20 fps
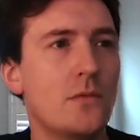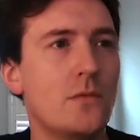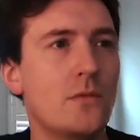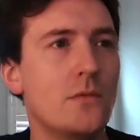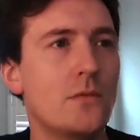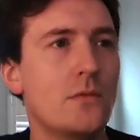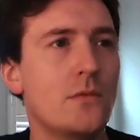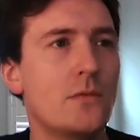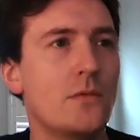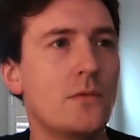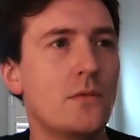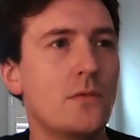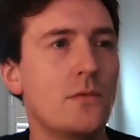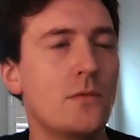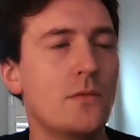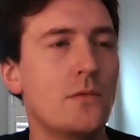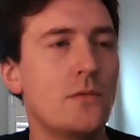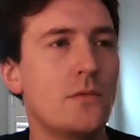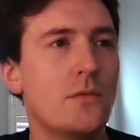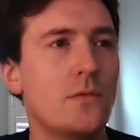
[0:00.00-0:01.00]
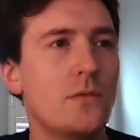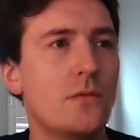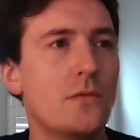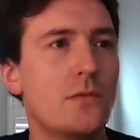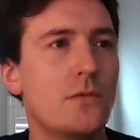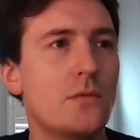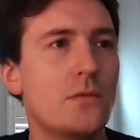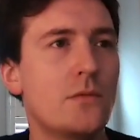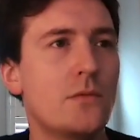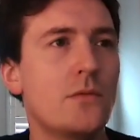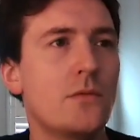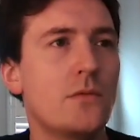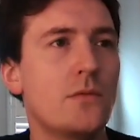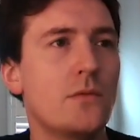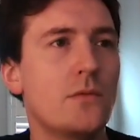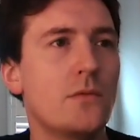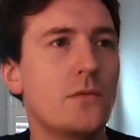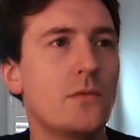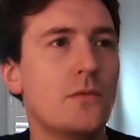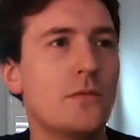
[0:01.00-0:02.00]

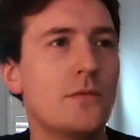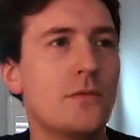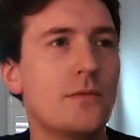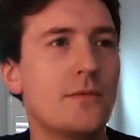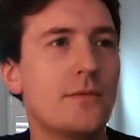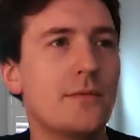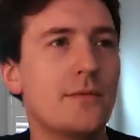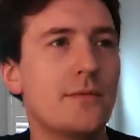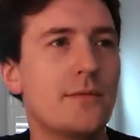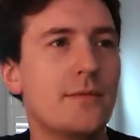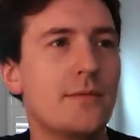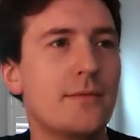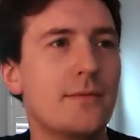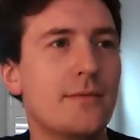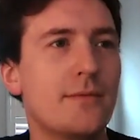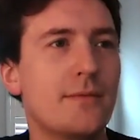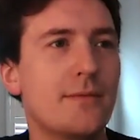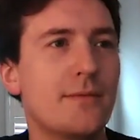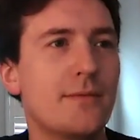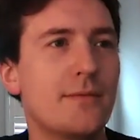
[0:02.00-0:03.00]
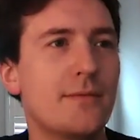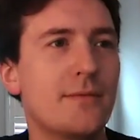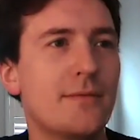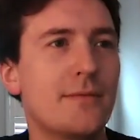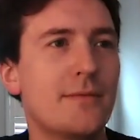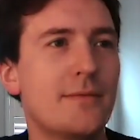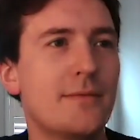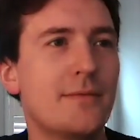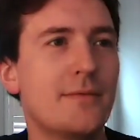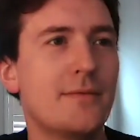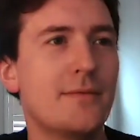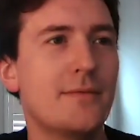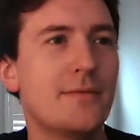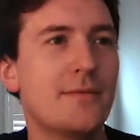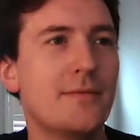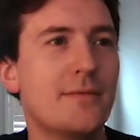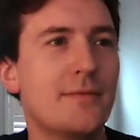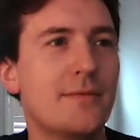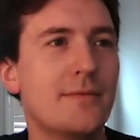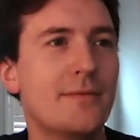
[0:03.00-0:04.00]

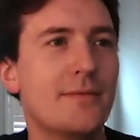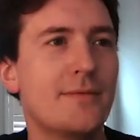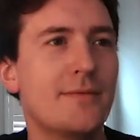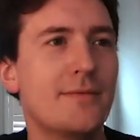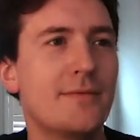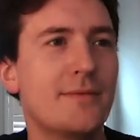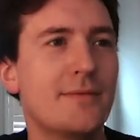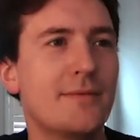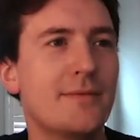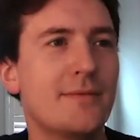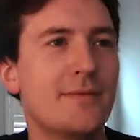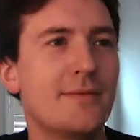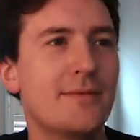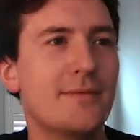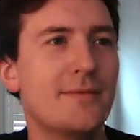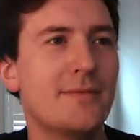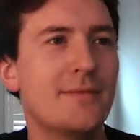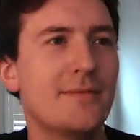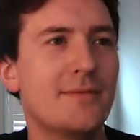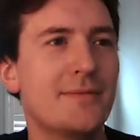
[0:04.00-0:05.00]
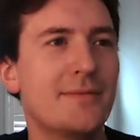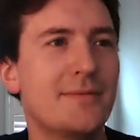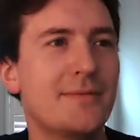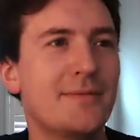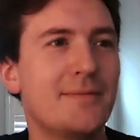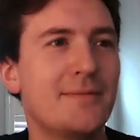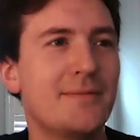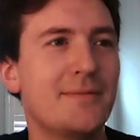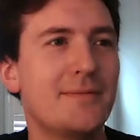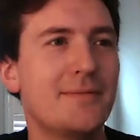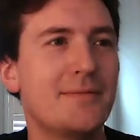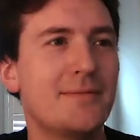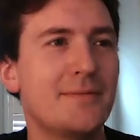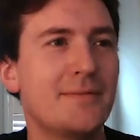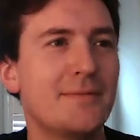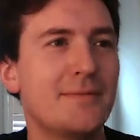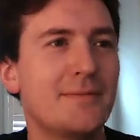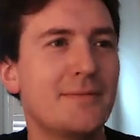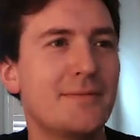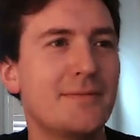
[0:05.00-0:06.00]

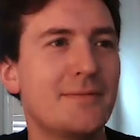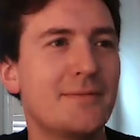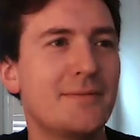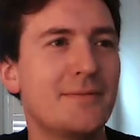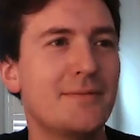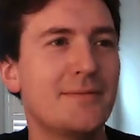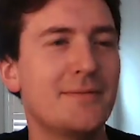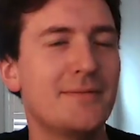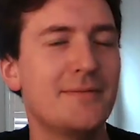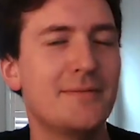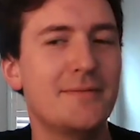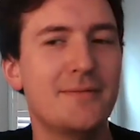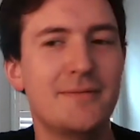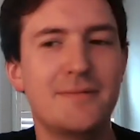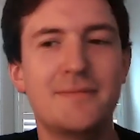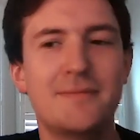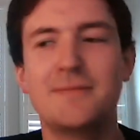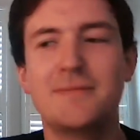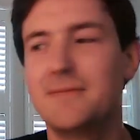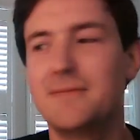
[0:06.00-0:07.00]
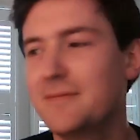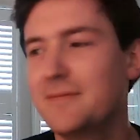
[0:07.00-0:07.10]
[no speech]